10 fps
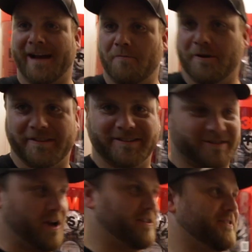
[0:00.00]
want this
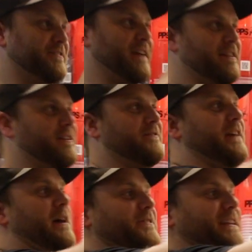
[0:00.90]
color. I
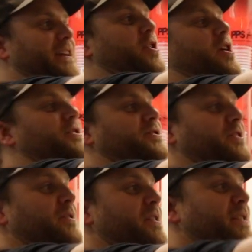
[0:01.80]
was at a car
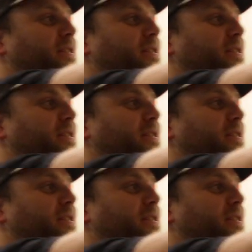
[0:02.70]
show.